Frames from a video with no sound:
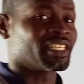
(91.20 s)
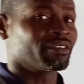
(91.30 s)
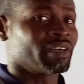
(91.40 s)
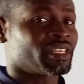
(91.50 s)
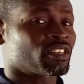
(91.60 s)

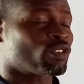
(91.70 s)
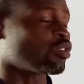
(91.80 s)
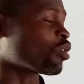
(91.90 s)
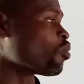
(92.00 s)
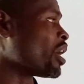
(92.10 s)
degrees
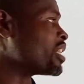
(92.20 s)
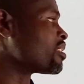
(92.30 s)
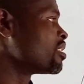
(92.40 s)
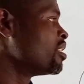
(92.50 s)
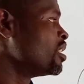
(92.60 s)

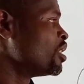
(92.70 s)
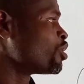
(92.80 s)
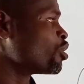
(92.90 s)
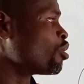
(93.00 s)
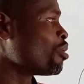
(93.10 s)
clockwise.
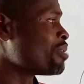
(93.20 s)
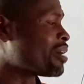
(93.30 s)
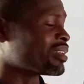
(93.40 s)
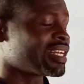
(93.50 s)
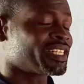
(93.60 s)
So when you
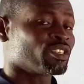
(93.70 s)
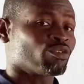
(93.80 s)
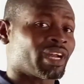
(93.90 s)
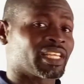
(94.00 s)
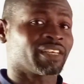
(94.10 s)
are rotating
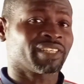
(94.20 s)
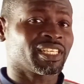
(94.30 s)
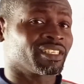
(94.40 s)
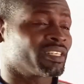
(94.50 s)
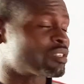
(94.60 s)
270
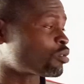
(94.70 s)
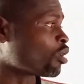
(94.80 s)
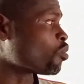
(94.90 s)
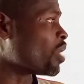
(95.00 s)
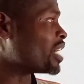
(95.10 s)
degrees
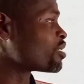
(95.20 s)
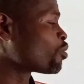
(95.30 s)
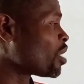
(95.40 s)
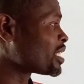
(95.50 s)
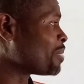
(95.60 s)
clockwise,
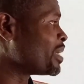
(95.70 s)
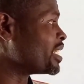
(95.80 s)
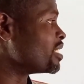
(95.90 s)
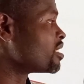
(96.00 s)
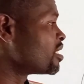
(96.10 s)
what happens
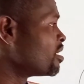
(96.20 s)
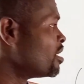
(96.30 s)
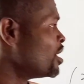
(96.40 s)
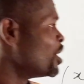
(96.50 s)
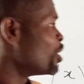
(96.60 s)
is
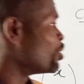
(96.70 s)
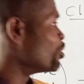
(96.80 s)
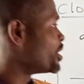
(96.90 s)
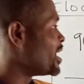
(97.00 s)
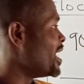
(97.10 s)

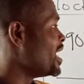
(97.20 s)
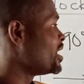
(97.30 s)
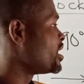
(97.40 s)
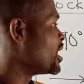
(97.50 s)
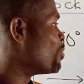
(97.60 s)
you
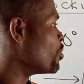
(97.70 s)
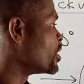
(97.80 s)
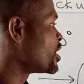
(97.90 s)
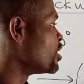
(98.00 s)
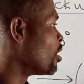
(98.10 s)
change the
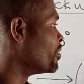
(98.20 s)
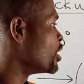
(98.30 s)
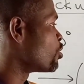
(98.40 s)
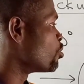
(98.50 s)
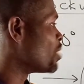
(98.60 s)
position of
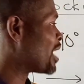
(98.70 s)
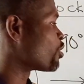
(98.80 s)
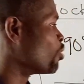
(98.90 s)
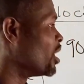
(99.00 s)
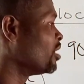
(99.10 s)
these two
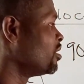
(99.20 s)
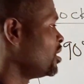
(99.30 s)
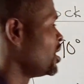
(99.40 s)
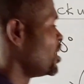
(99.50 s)
as well.